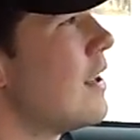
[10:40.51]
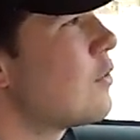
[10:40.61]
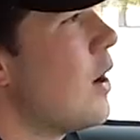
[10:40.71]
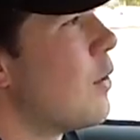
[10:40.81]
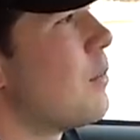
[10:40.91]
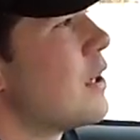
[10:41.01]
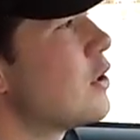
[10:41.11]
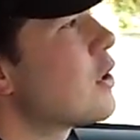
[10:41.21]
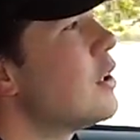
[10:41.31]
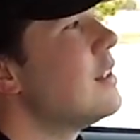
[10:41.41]
well, but
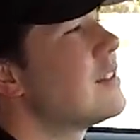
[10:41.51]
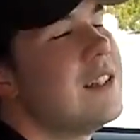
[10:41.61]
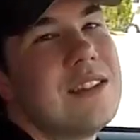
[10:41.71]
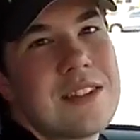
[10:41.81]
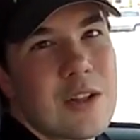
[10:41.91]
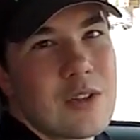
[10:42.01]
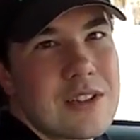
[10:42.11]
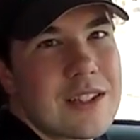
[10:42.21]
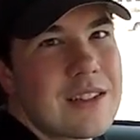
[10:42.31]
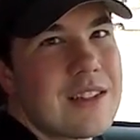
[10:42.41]
you're going to see 0 to
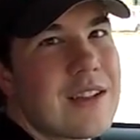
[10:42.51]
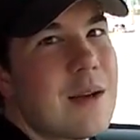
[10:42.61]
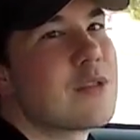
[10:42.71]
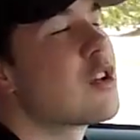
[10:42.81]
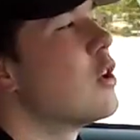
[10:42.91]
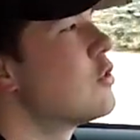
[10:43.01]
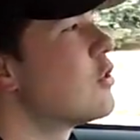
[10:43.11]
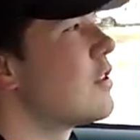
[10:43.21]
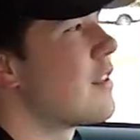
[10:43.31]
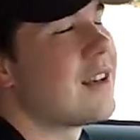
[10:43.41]
60 times
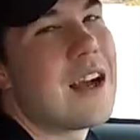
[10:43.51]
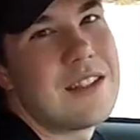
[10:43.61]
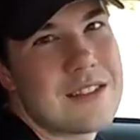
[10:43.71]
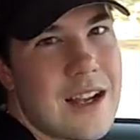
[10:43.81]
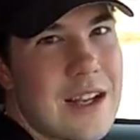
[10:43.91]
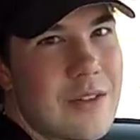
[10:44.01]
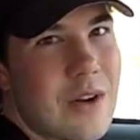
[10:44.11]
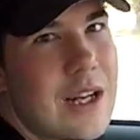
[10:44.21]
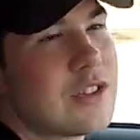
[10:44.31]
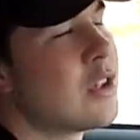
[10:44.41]
closer to the 9-second
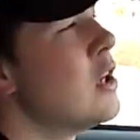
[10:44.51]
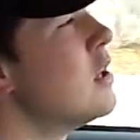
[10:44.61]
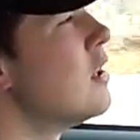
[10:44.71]
range.